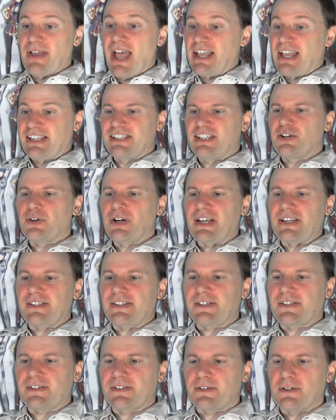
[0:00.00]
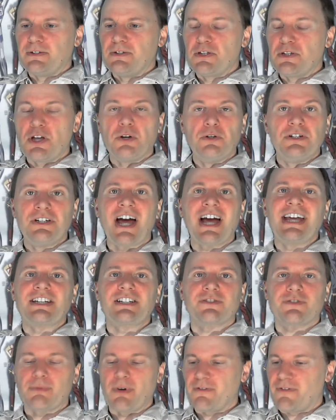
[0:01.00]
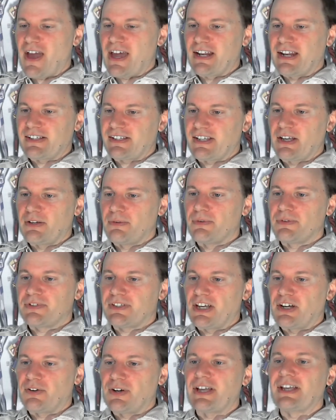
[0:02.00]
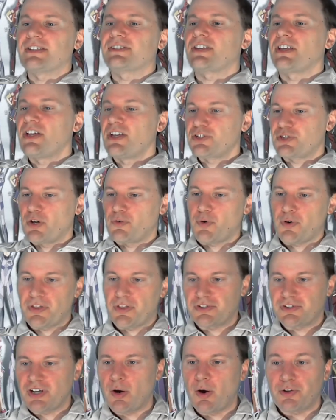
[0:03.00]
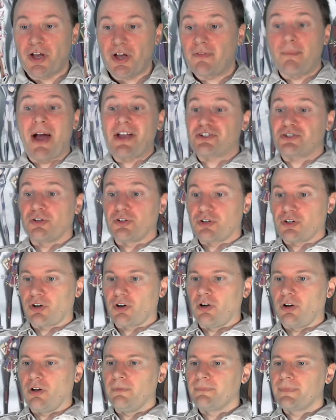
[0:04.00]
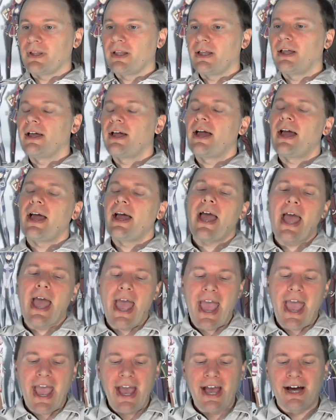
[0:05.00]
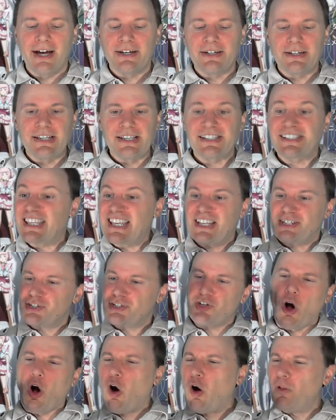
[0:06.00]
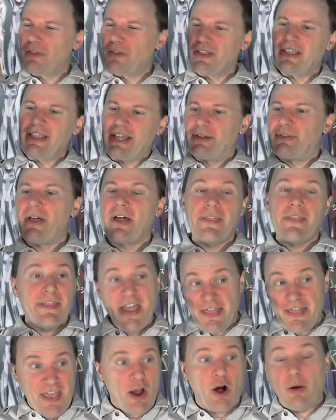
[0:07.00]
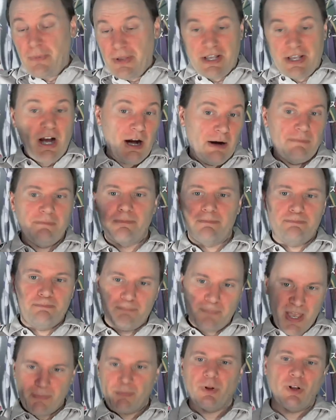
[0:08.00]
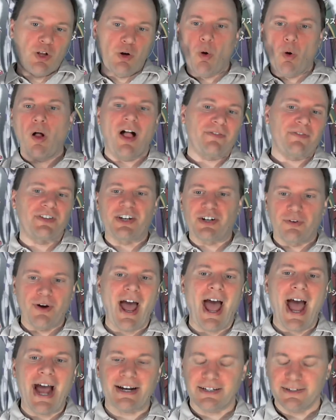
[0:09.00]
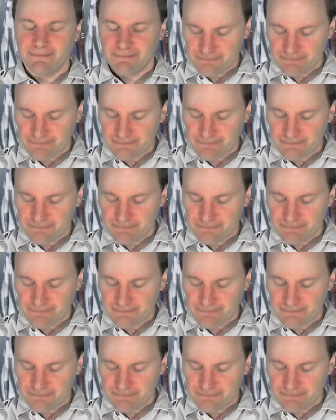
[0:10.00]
serious, you know, knight from a fantasy series, so forth and so on. You have a magical girl, and seeing just all, you know, and they all become people who all have to interact.